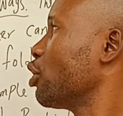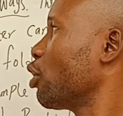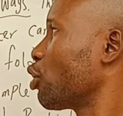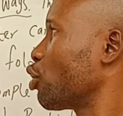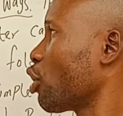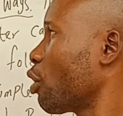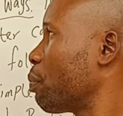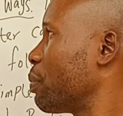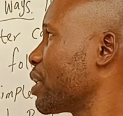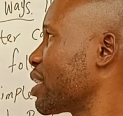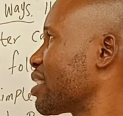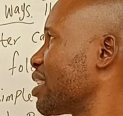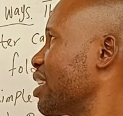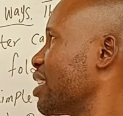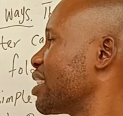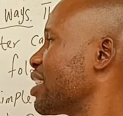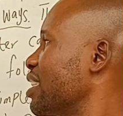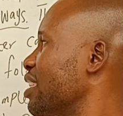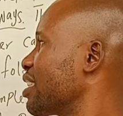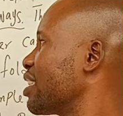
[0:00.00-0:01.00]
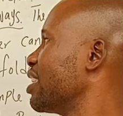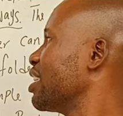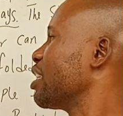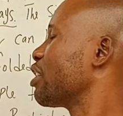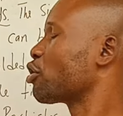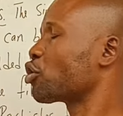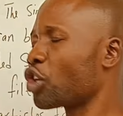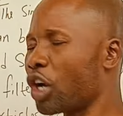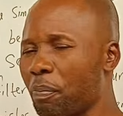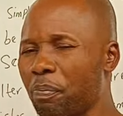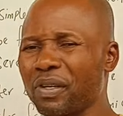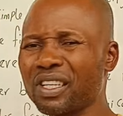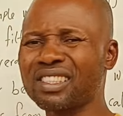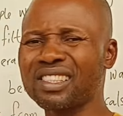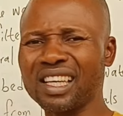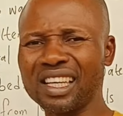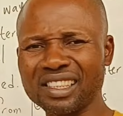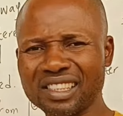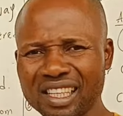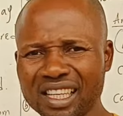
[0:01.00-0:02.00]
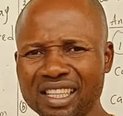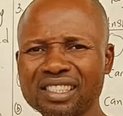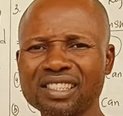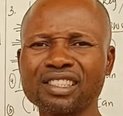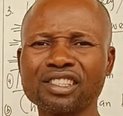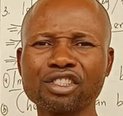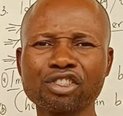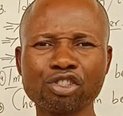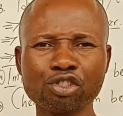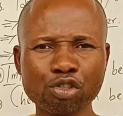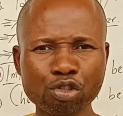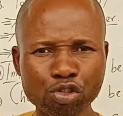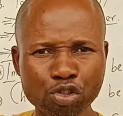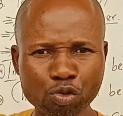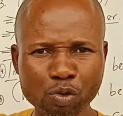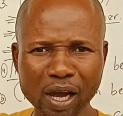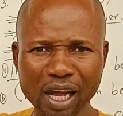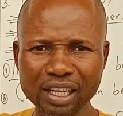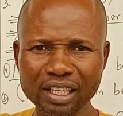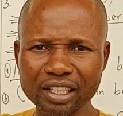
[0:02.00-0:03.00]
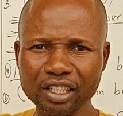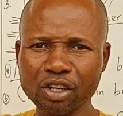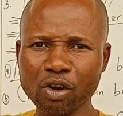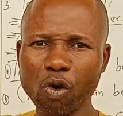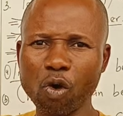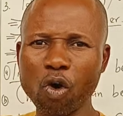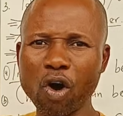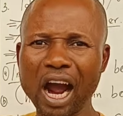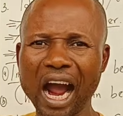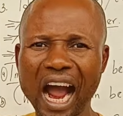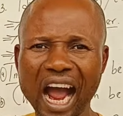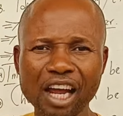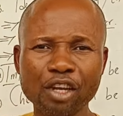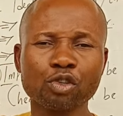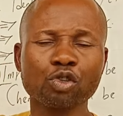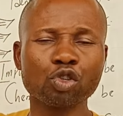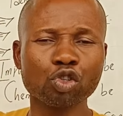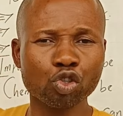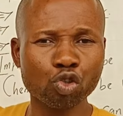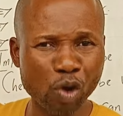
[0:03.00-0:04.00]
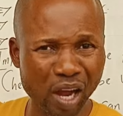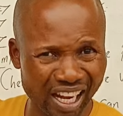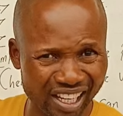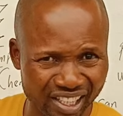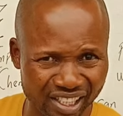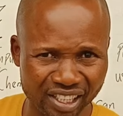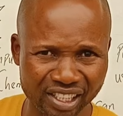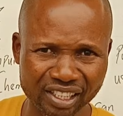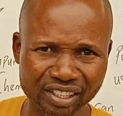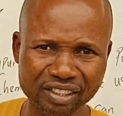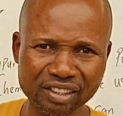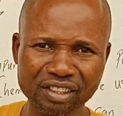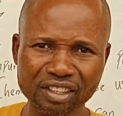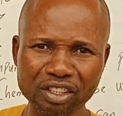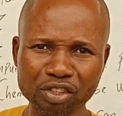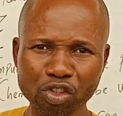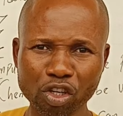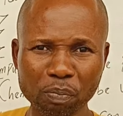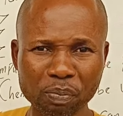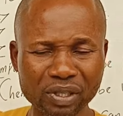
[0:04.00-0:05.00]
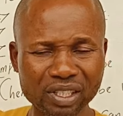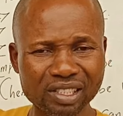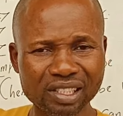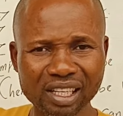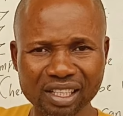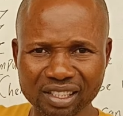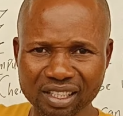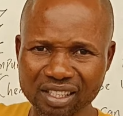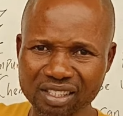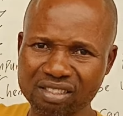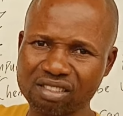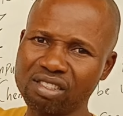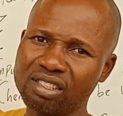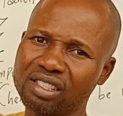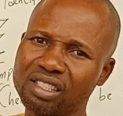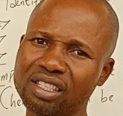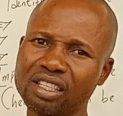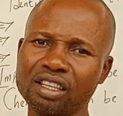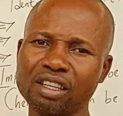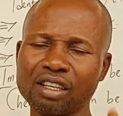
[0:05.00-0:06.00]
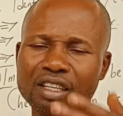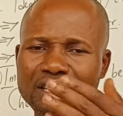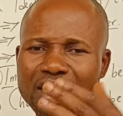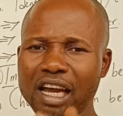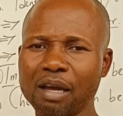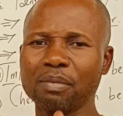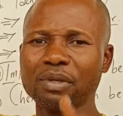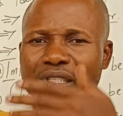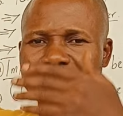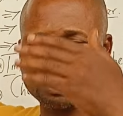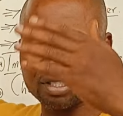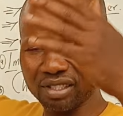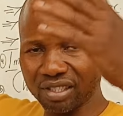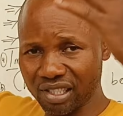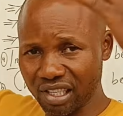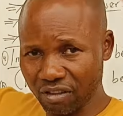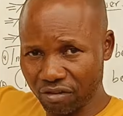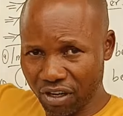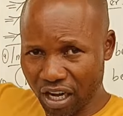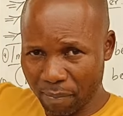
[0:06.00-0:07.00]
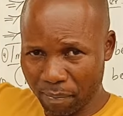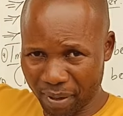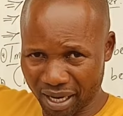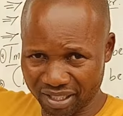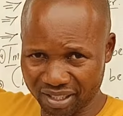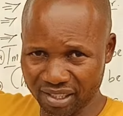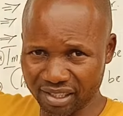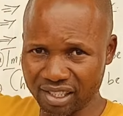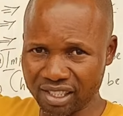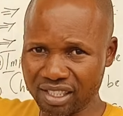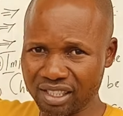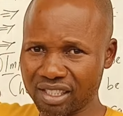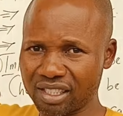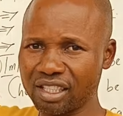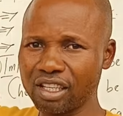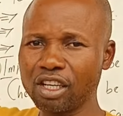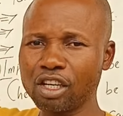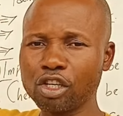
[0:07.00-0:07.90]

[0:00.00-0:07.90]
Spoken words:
your topic sentence. Topic sentence is usually or are usually topic sentences. That means in several passages